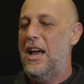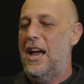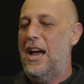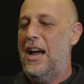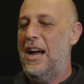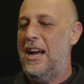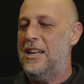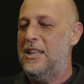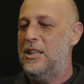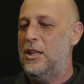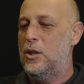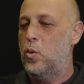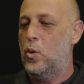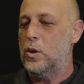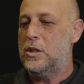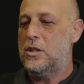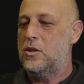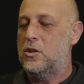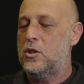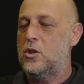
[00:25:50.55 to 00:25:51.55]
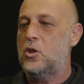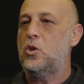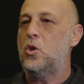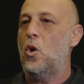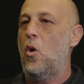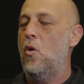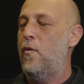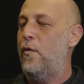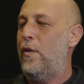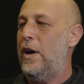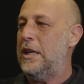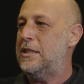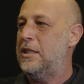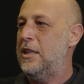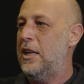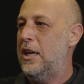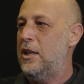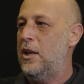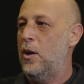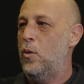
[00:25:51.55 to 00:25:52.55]
and it was so
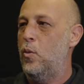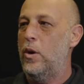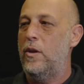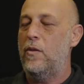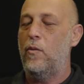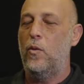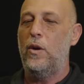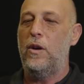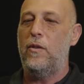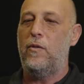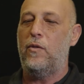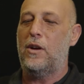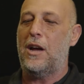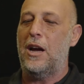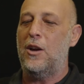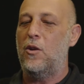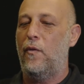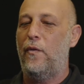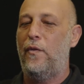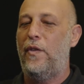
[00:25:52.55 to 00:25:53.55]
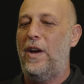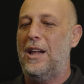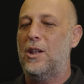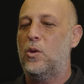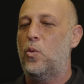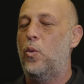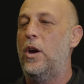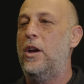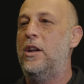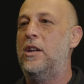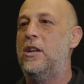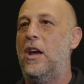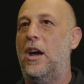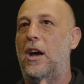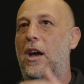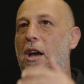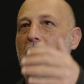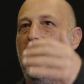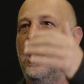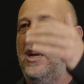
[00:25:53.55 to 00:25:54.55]
fascinating. We, we've kind of felt we're in
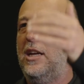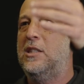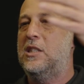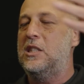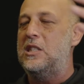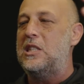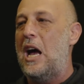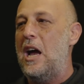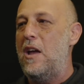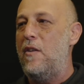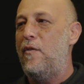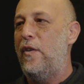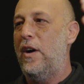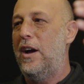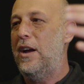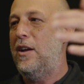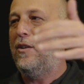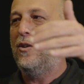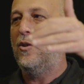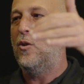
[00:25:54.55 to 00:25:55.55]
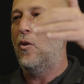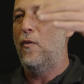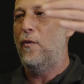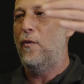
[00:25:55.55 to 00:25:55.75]
the in sci-fi, you know,